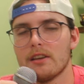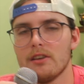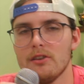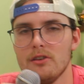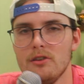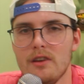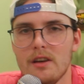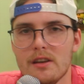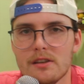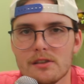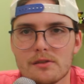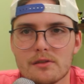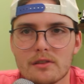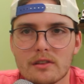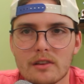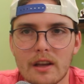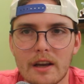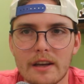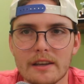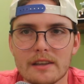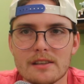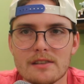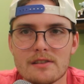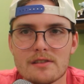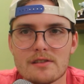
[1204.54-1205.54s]
Can you guys
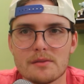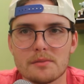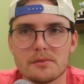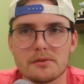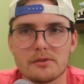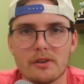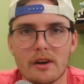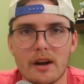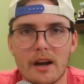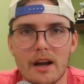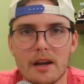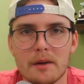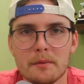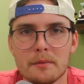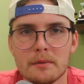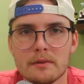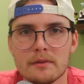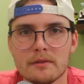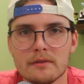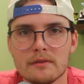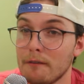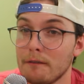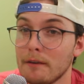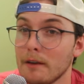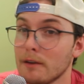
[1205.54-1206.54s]
like and subscribe?
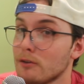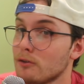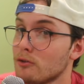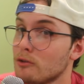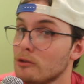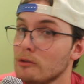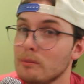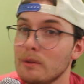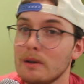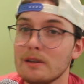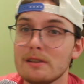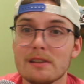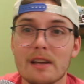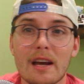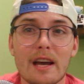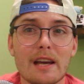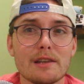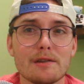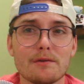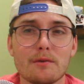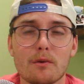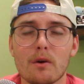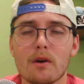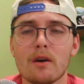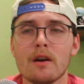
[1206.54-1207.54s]
If that's too much to
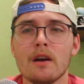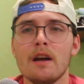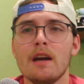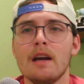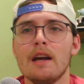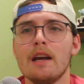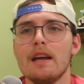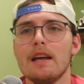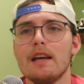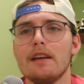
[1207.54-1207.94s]
ask for,